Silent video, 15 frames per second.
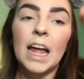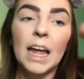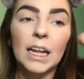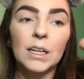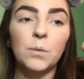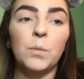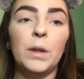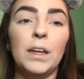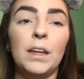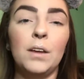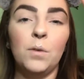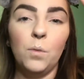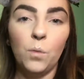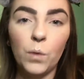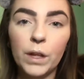and
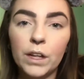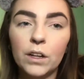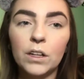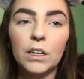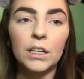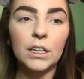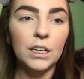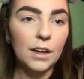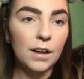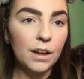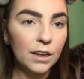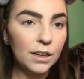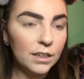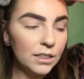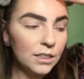we will
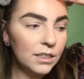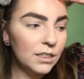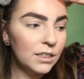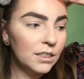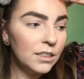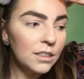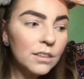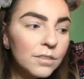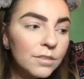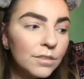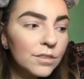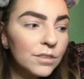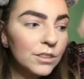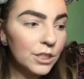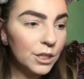
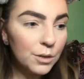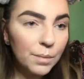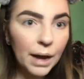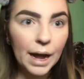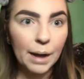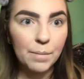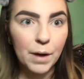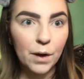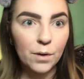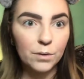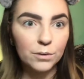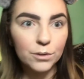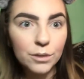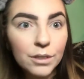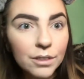do my
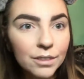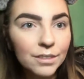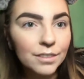eyeballs.